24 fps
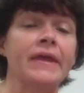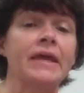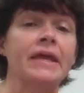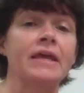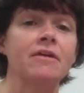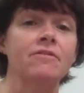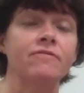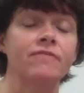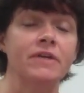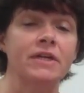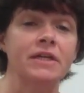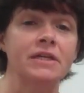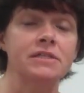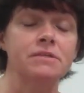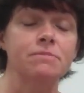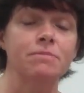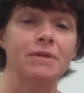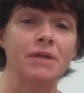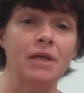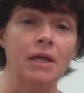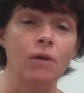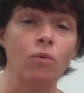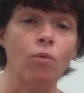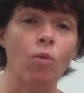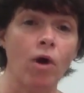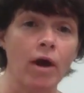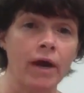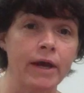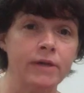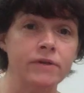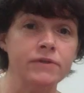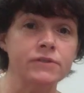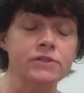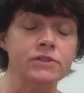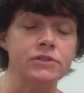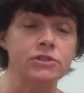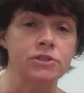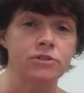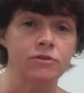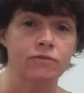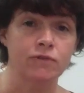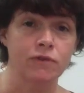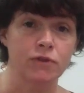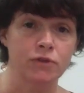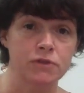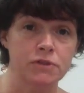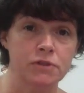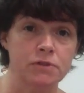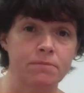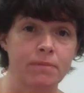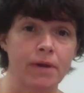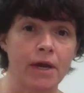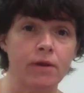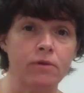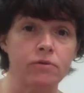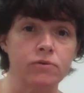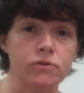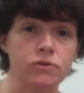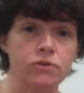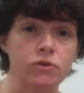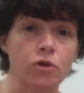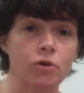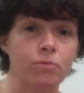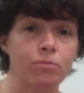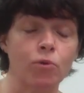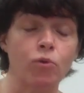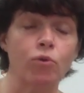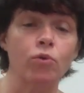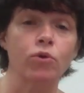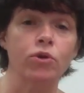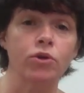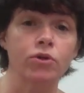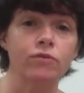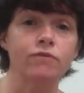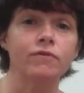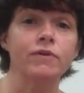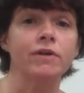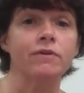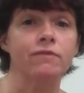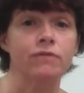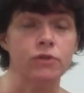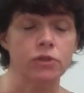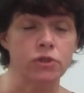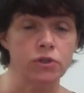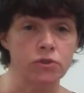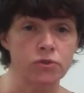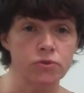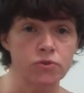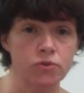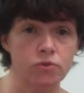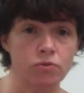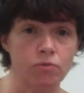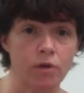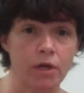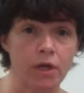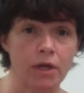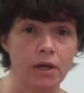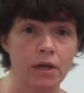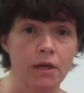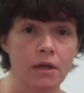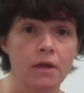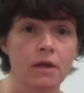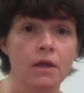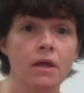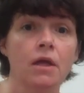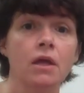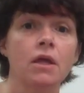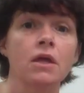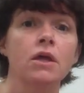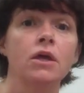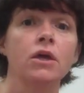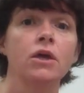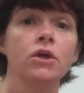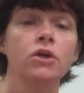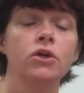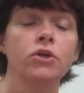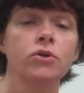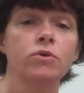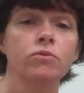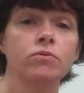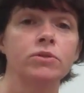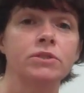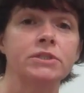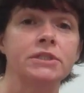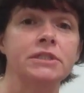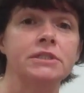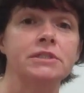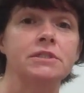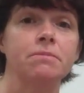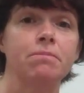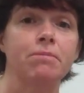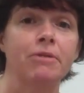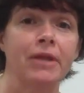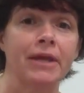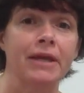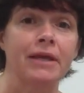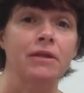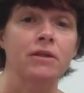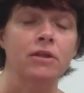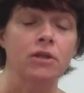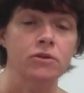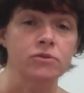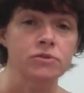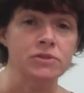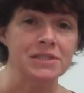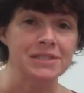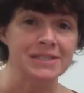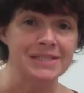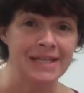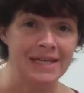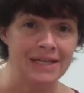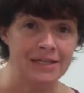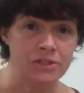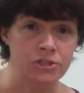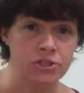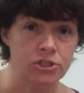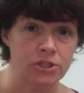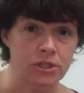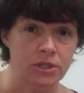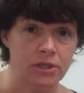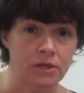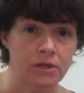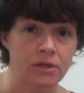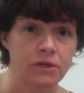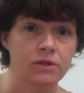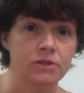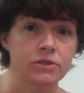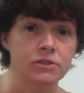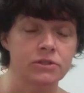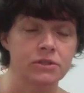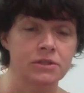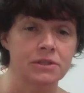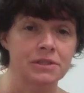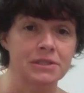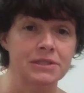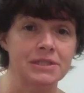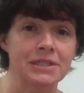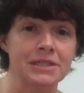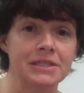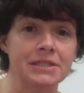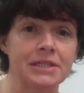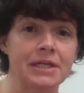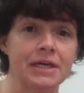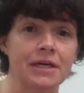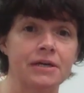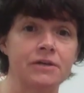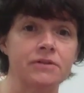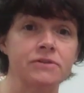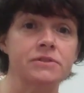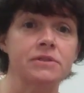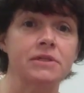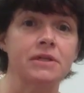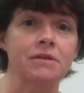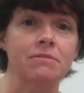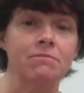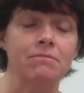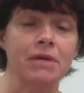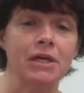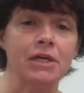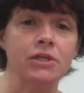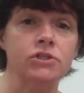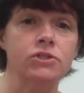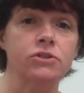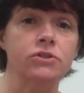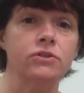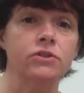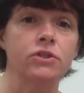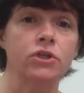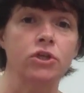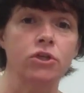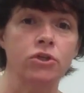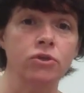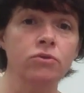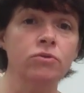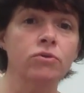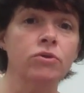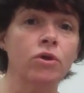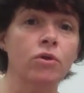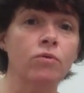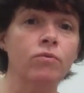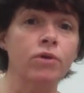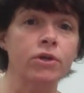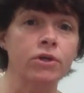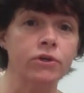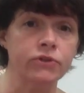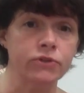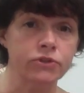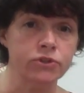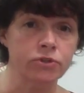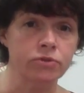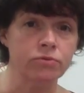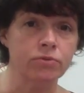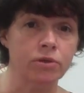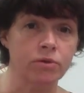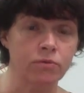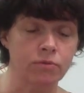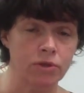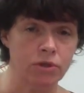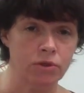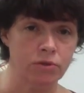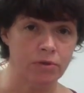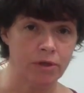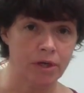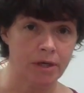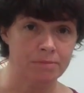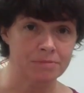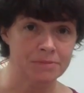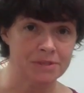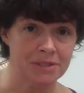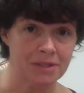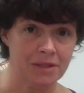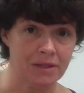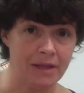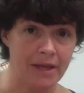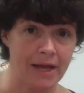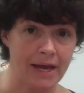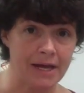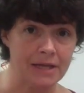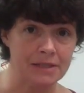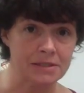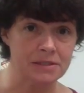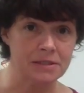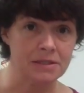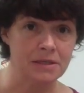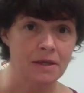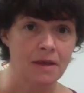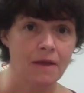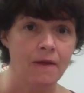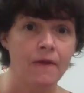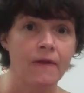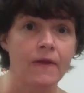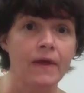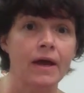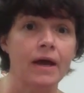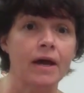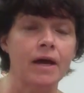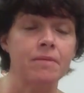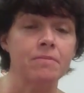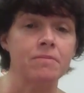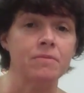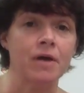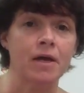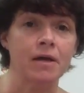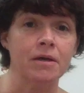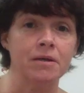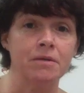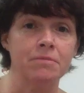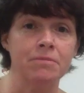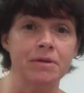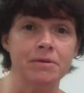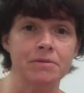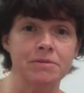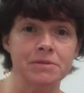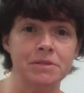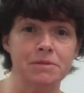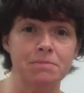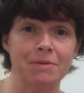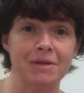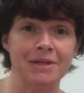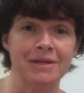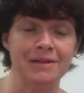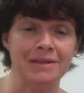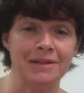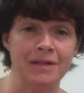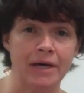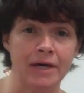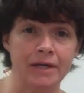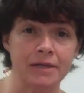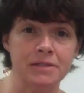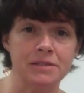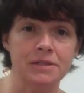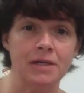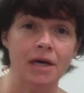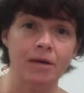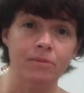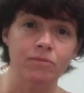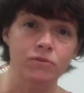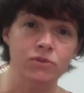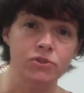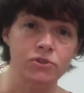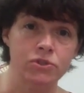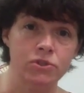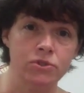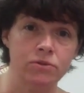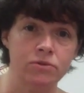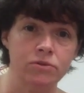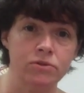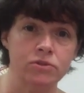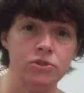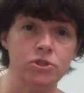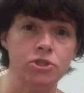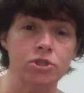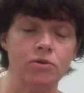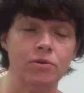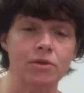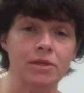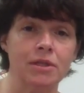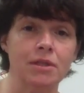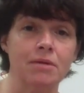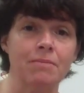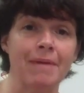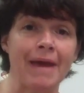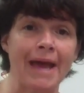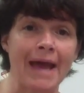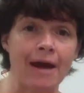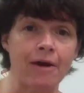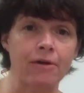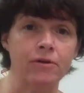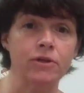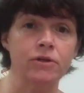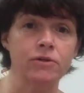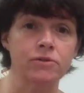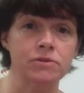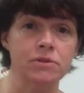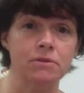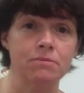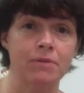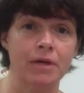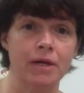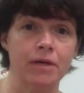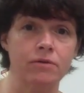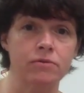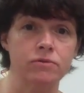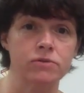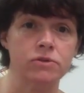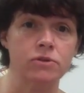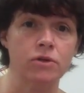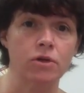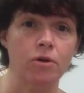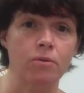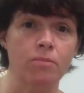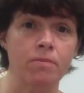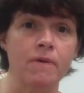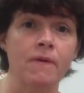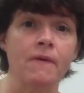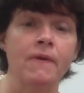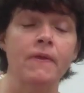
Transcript: If it has been a while since you've used a microscope or you've never used one, you will need to pay close attention to the details and make sure that you know what you're doing when you come to class. I'm not going to be able to spend a lot of time with students showing them how to use a microscope.